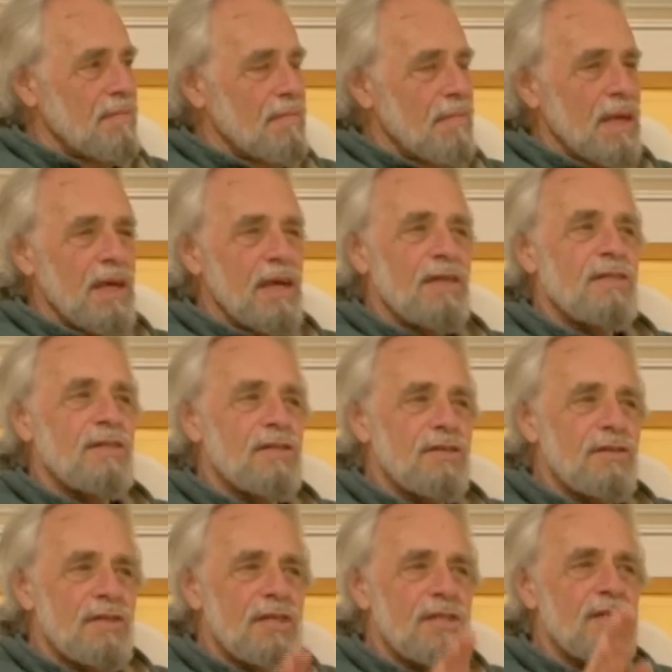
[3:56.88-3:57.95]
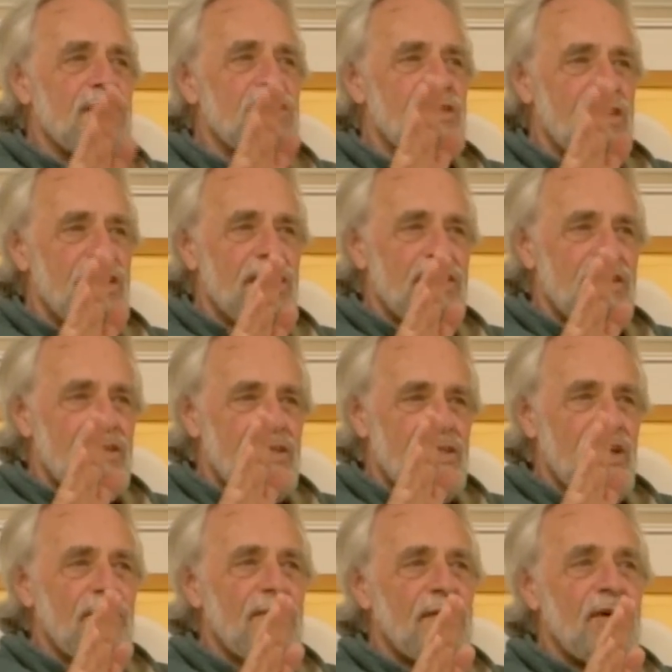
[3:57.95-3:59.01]
because
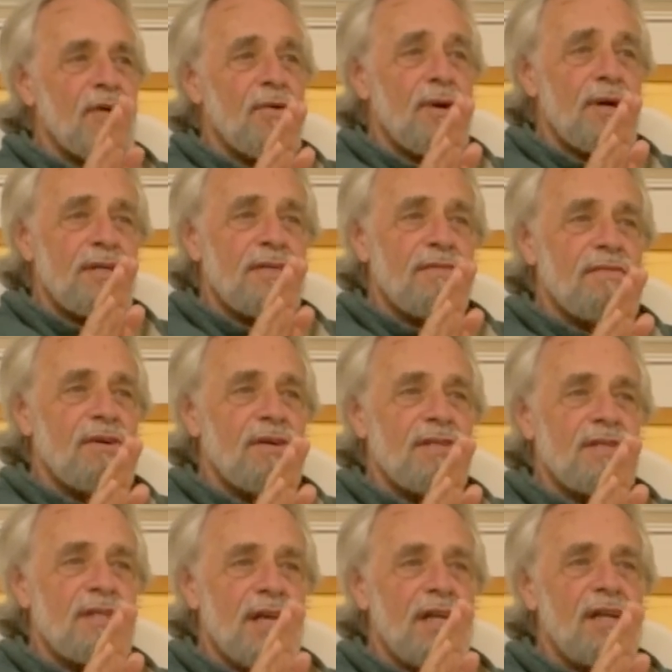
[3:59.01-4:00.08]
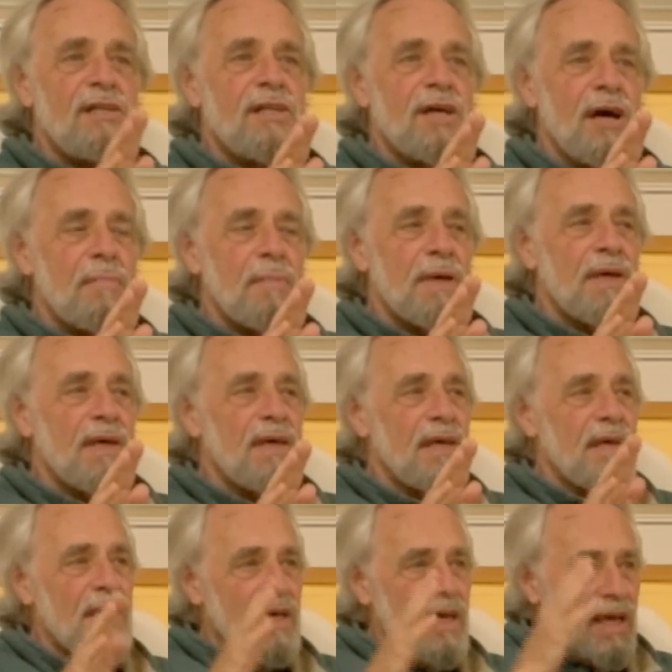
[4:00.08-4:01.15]
self-inquiry is a very subtle topic,
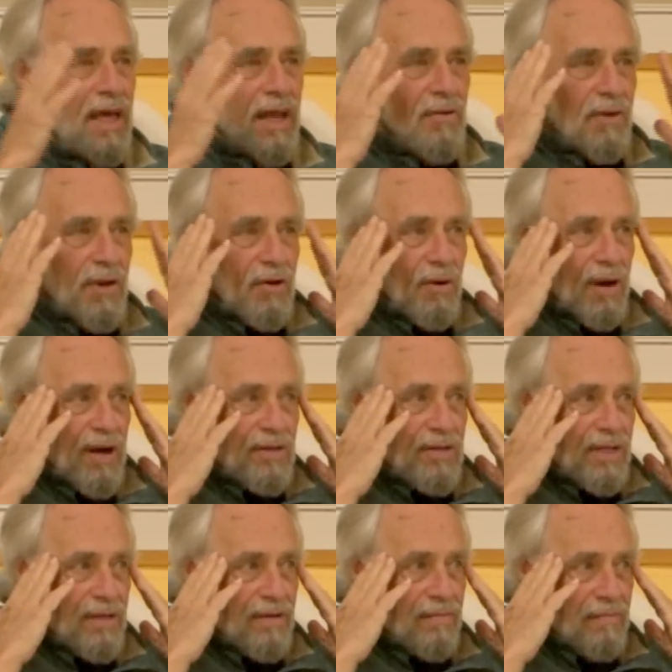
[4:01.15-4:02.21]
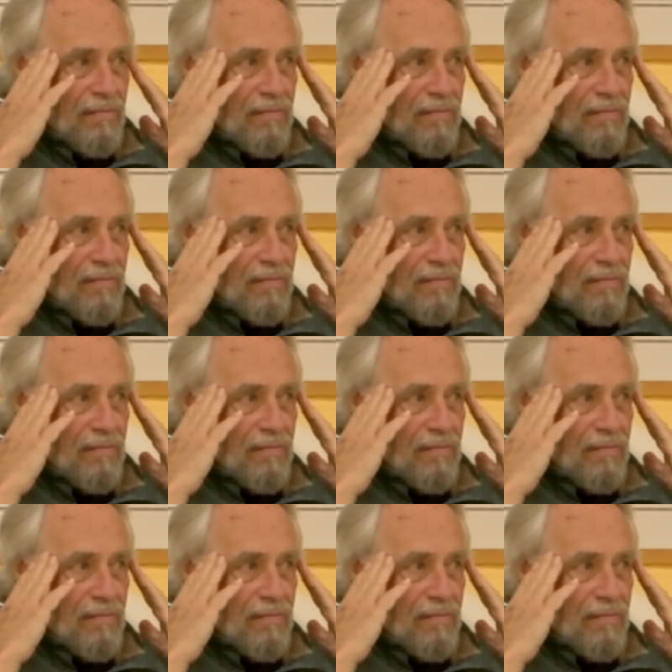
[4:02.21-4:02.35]
and it requires a